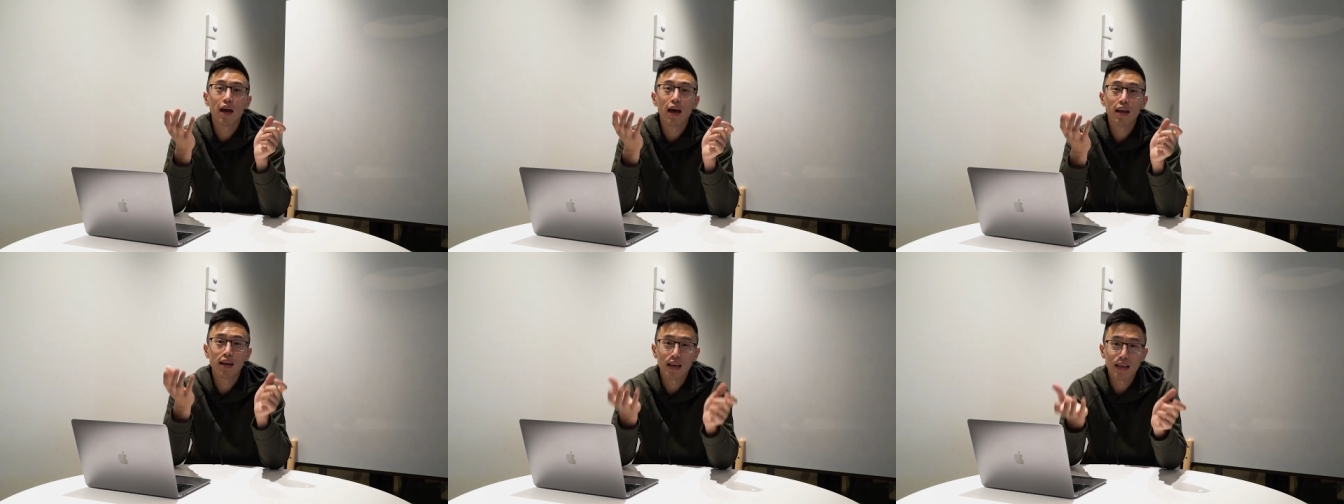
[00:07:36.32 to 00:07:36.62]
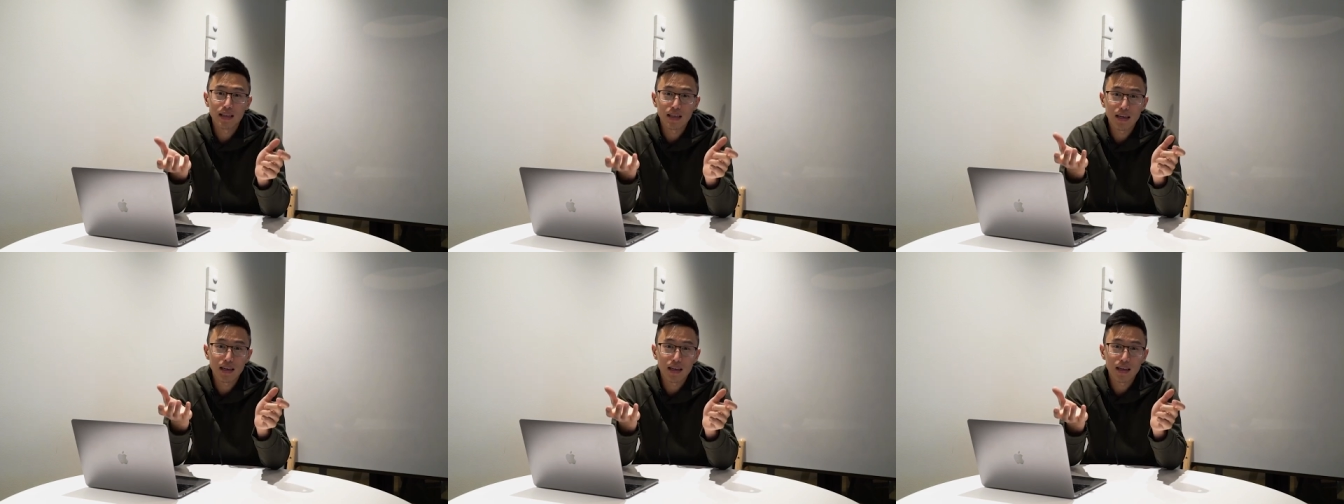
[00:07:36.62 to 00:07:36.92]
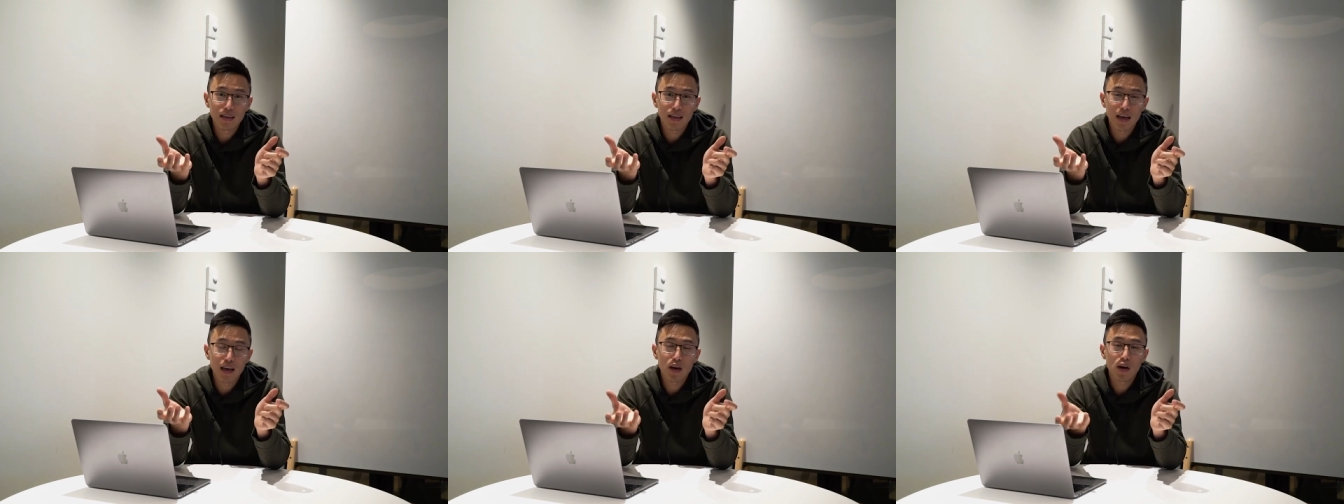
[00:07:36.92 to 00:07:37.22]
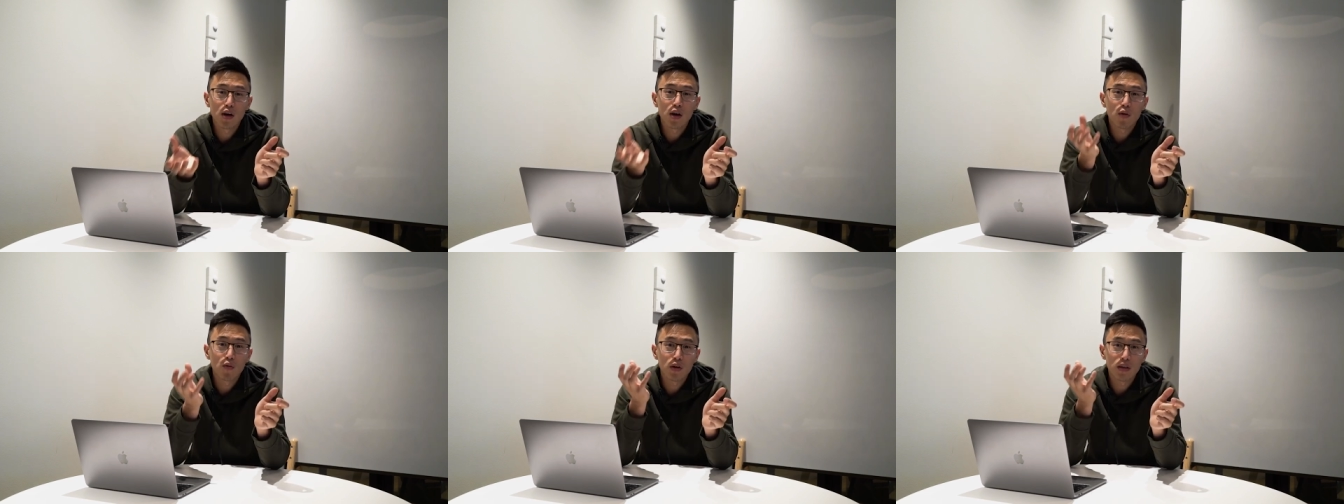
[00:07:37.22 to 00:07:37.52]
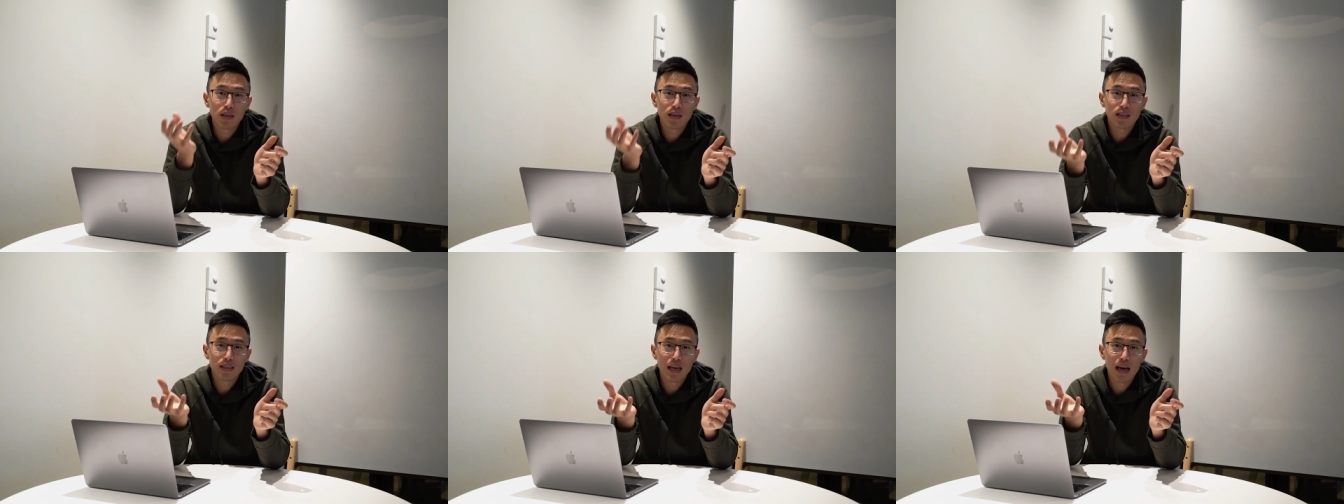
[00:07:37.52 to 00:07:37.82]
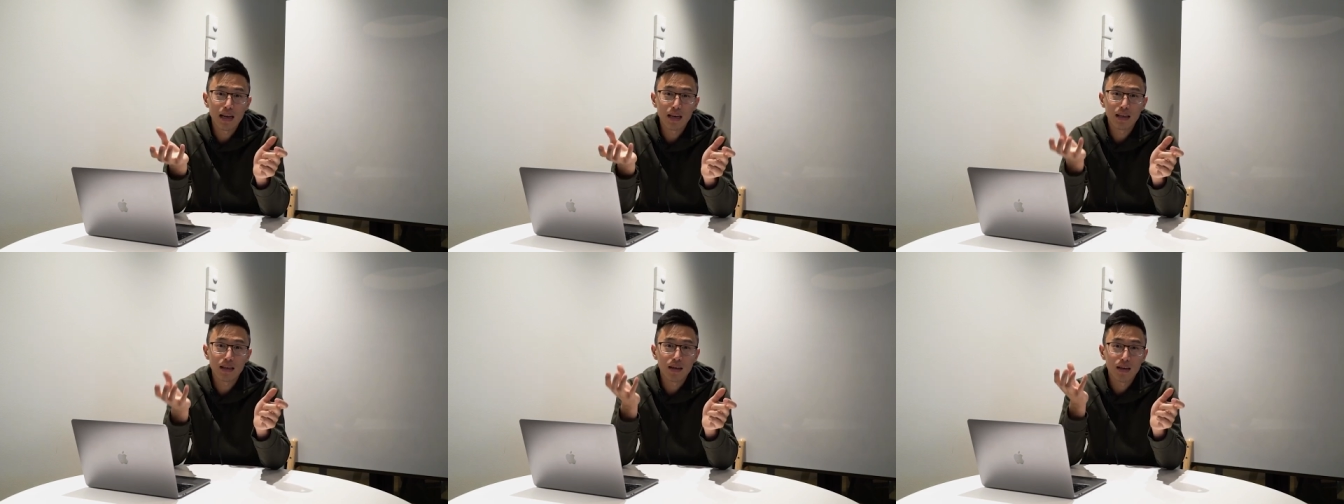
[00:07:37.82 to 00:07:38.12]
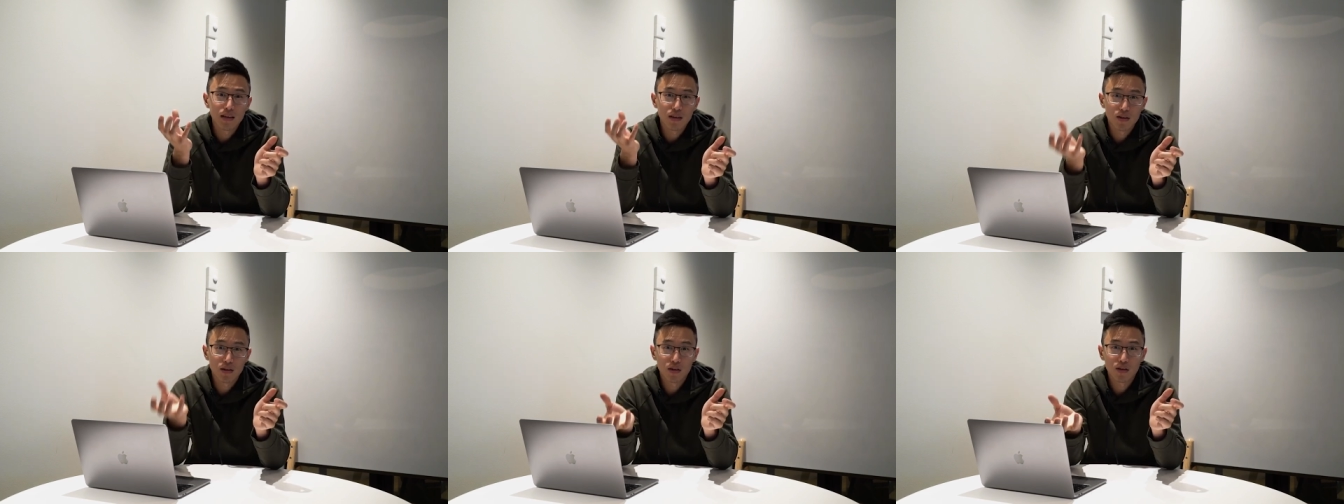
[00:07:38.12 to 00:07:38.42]
And at the end of the day, we
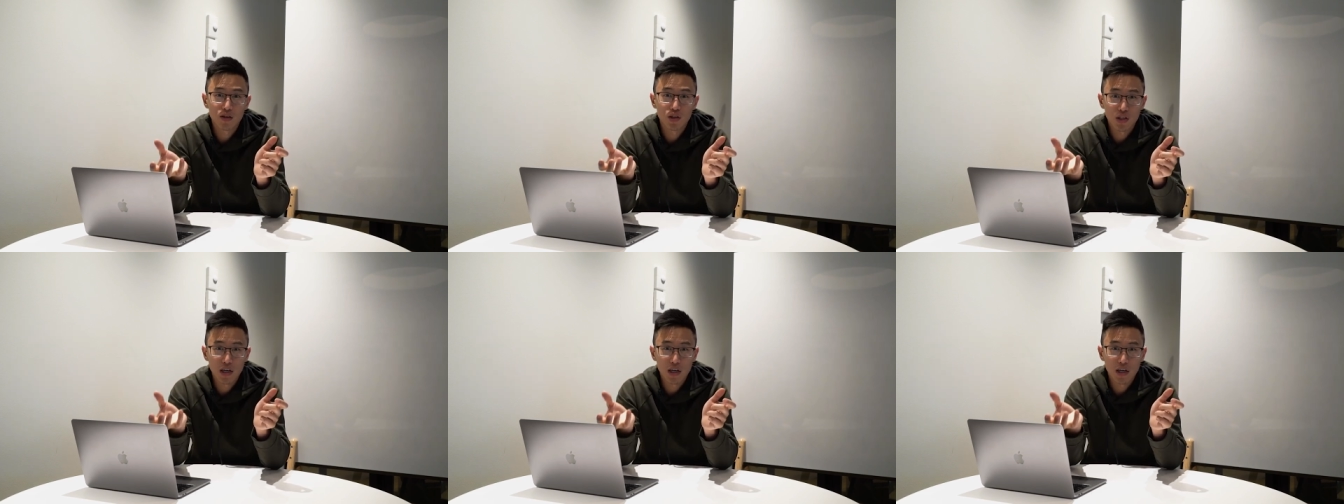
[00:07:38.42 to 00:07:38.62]
decided to